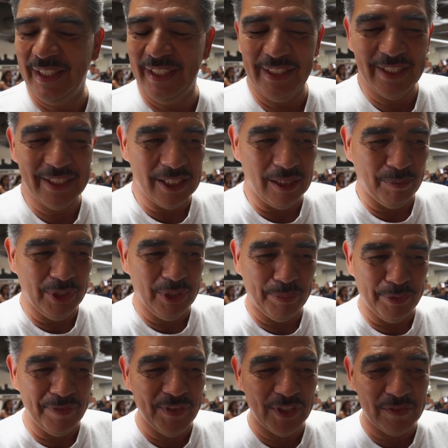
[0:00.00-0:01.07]
In some of the
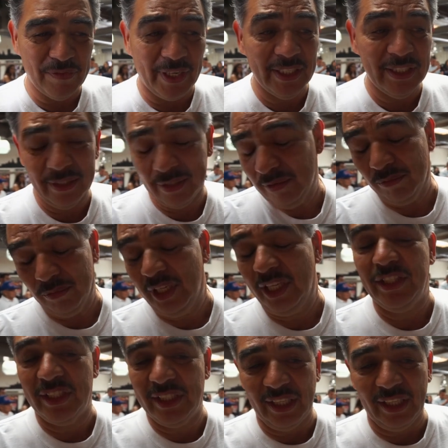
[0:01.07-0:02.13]
previous fights, let's
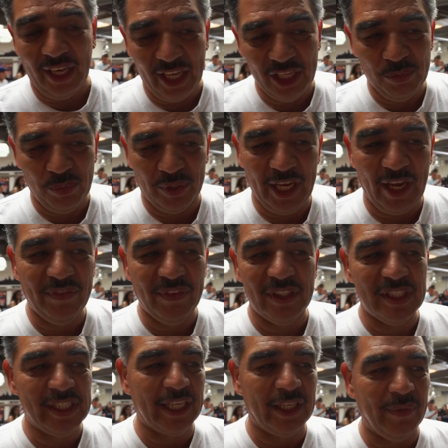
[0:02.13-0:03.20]
just say the last one, after the
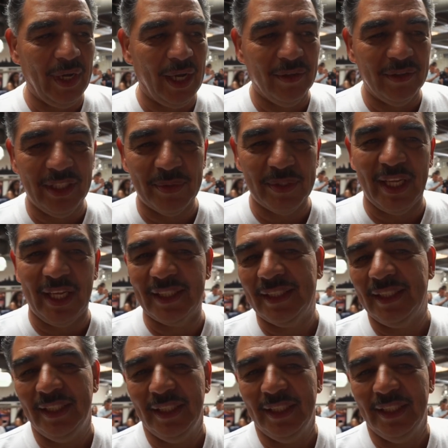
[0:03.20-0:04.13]
second round, it was like,